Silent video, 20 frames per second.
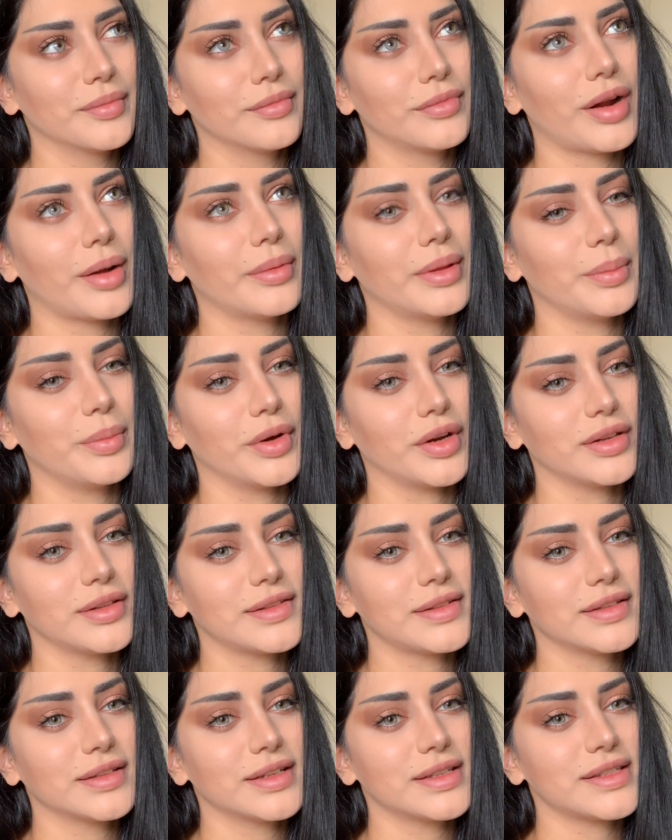Probably
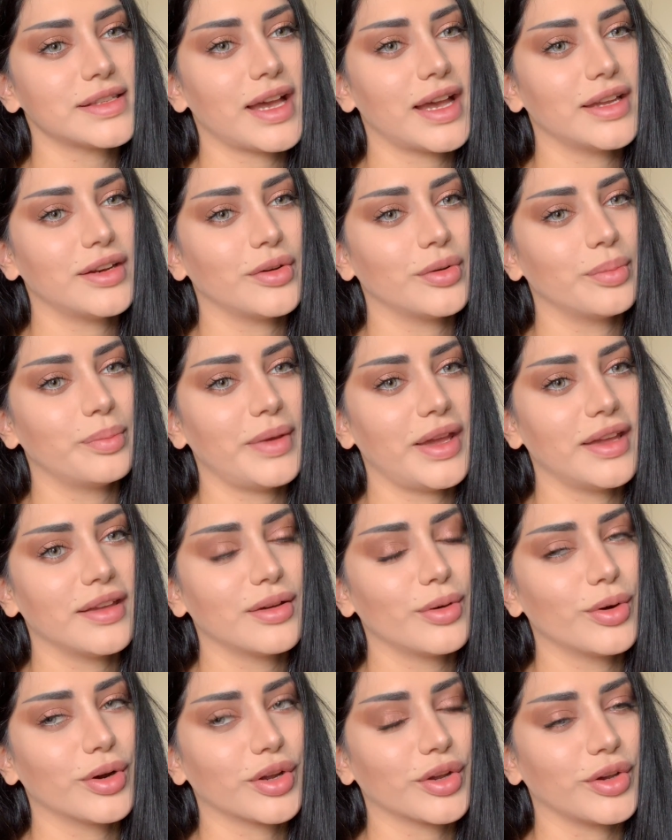burnt, because I don't bake
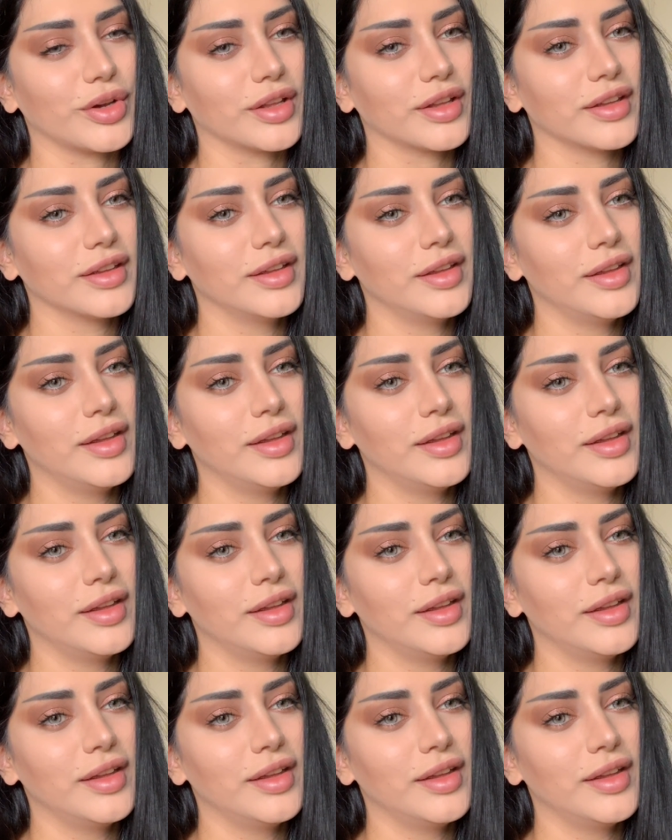or cook.